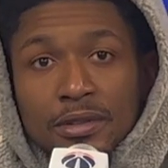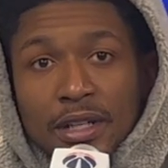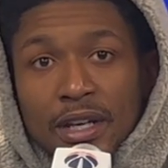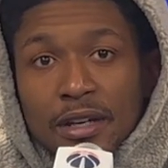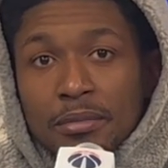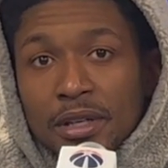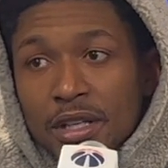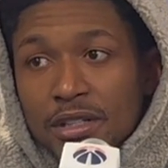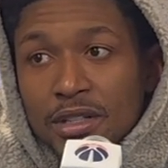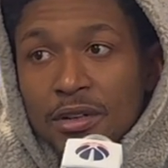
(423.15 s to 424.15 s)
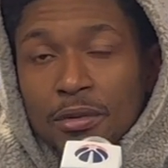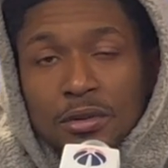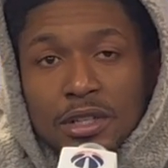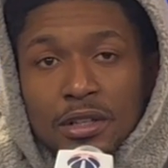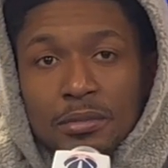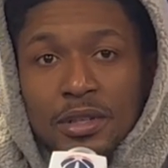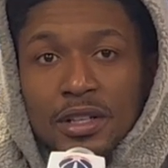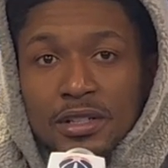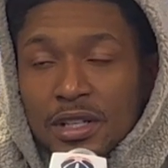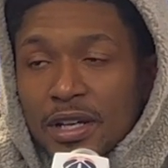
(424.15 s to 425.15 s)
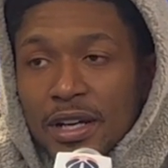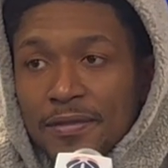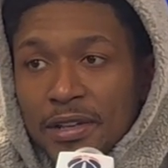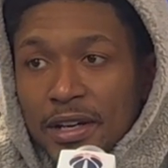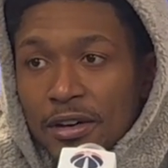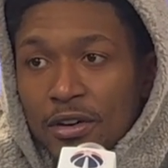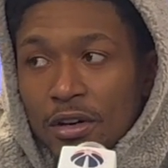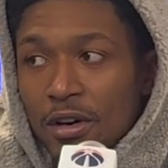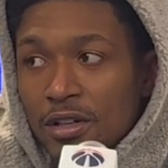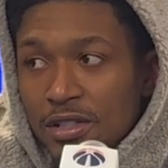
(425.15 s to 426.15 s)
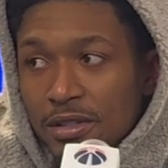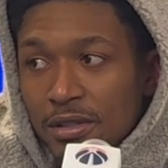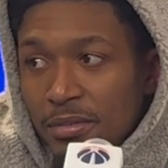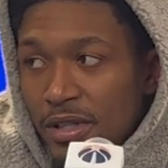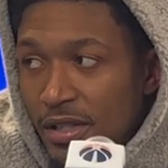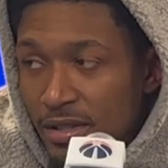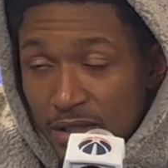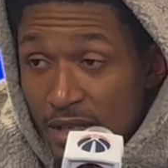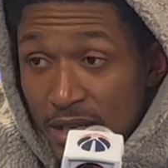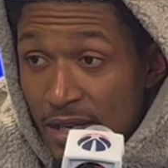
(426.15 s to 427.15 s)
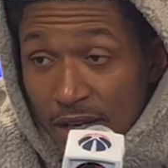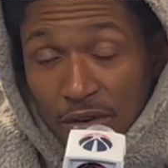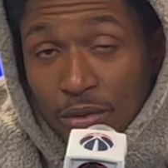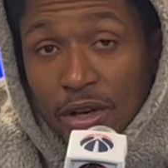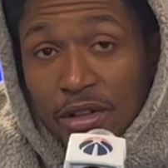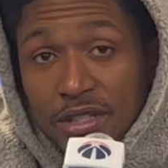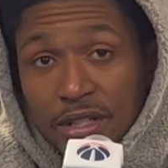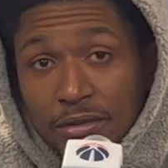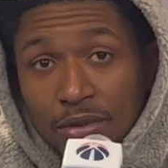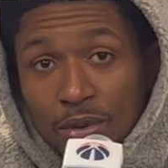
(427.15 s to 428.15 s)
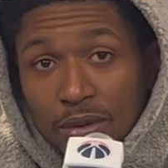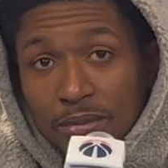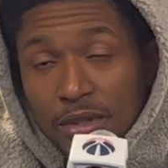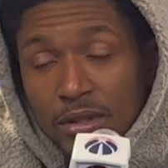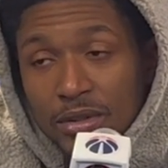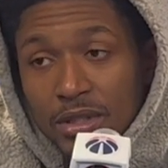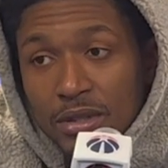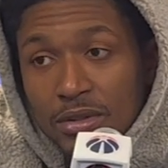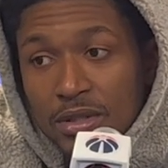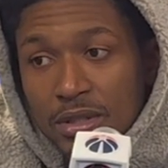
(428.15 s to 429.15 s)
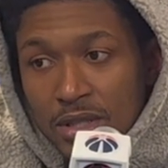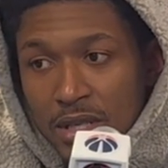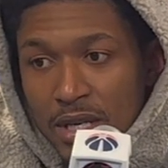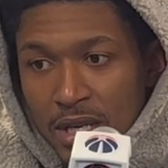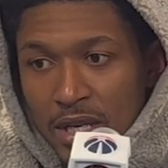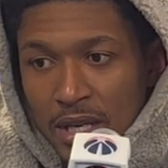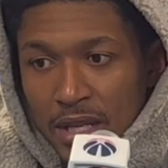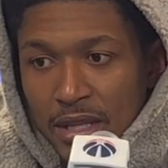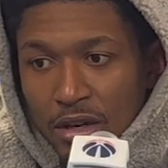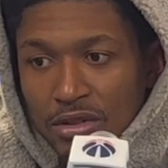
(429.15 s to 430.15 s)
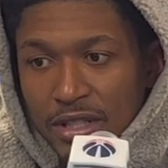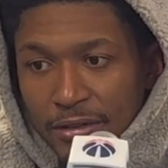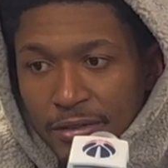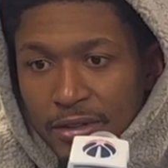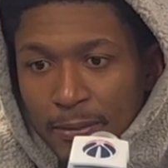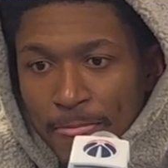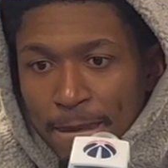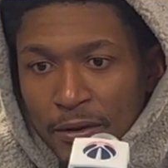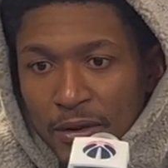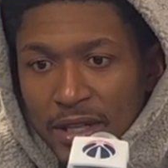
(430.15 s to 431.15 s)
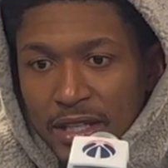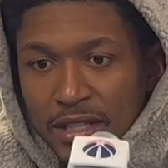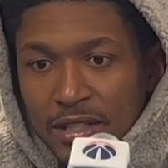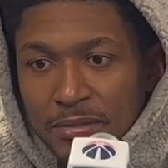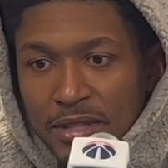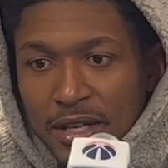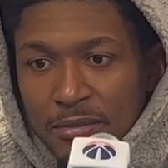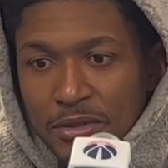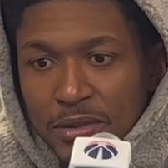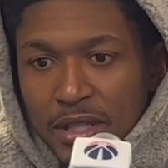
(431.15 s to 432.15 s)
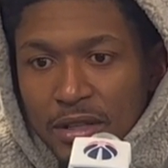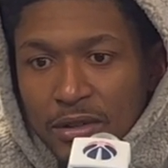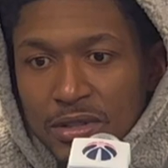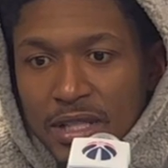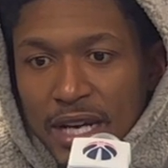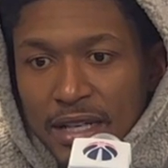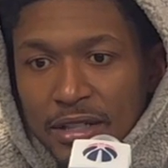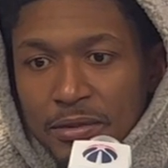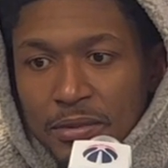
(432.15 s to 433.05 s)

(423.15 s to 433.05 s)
They had bigs and they were rotating the bigs. Second half, they had all guards and their bigs. Rarely seen the floor, you know, so that was, that was different. You know, I think sometimes we get a little stagnant.